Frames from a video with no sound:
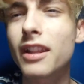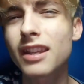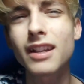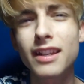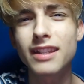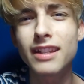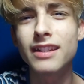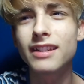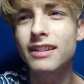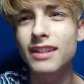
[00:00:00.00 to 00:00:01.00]
I think I did,
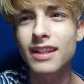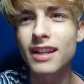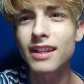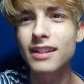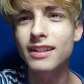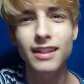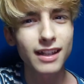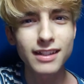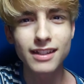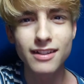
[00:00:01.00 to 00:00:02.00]
didn't I? I
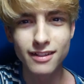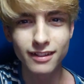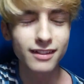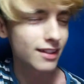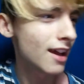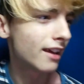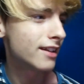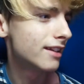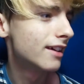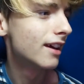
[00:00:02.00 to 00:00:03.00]
did. Yeah, I did.